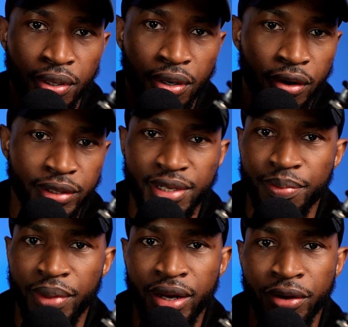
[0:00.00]
hurt
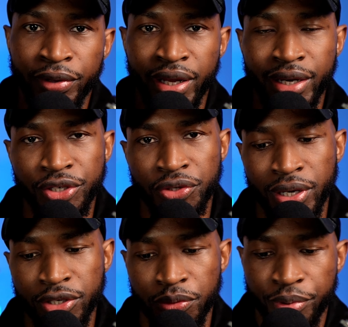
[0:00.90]
somebody or that is
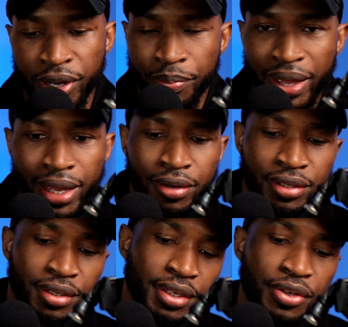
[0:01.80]
trying to bring pain
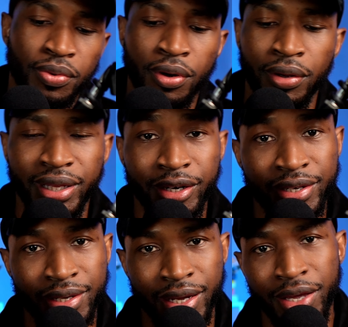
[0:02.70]
onto this world. There
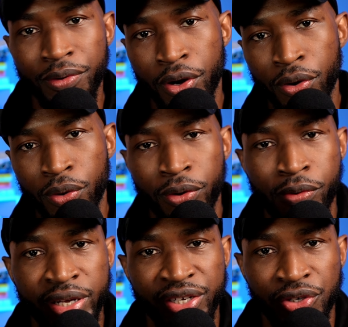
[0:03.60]
is the hero
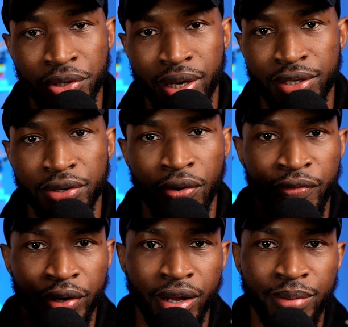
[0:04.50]
who is trying to
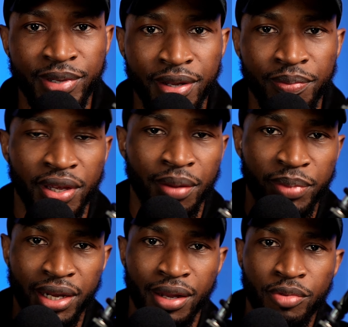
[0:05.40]
overcome something,
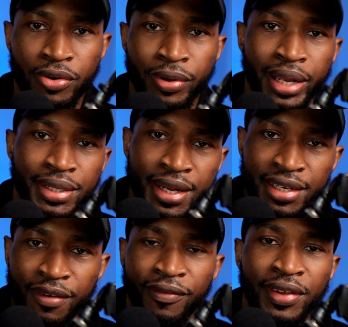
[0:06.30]
become great, and
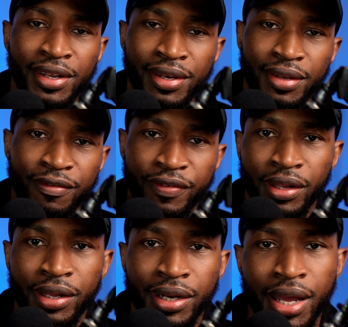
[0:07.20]
defeat the
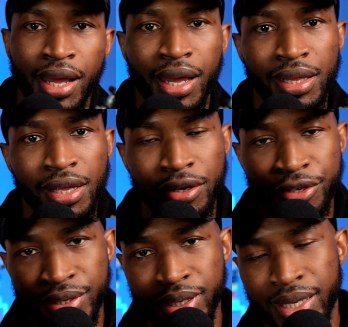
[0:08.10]
villain. And then
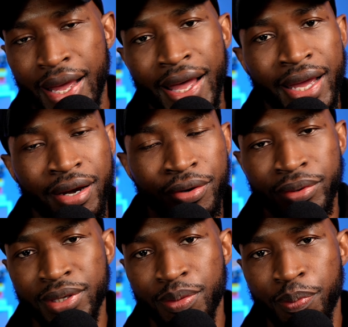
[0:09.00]
there's the guide, who
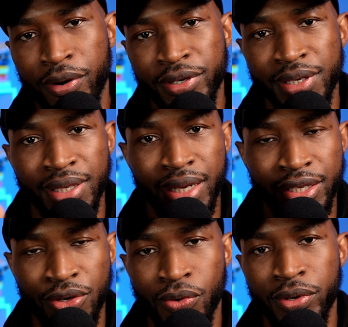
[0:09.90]
is the person
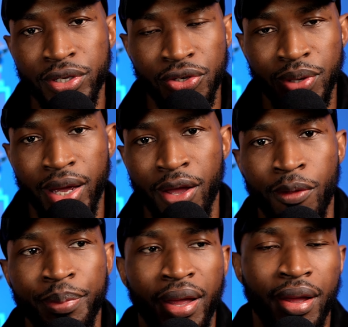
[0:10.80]
that's going to
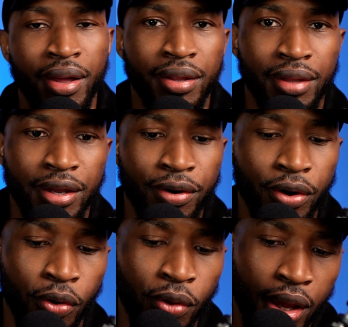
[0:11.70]
help the
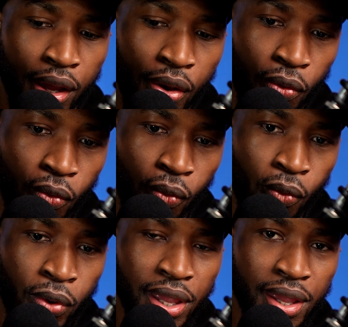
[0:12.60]
hero.
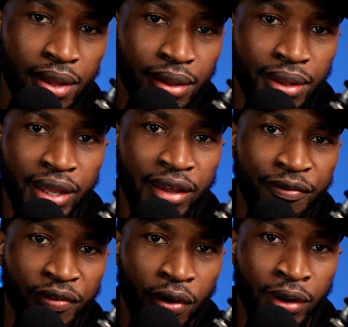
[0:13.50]
We
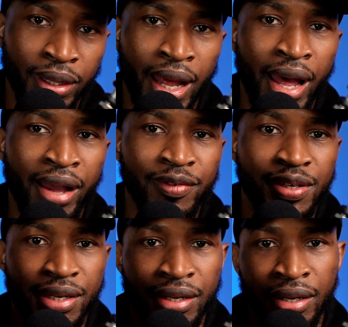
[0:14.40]
live our lives